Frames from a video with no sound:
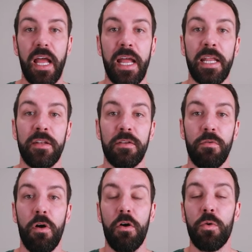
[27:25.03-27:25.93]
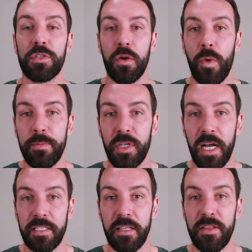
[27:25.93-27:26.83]
and also
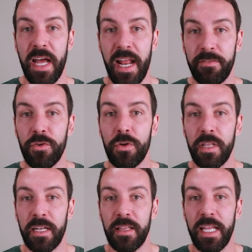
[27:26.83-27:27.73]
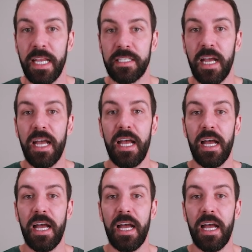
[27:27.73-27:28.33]
websites that have Google Analytics,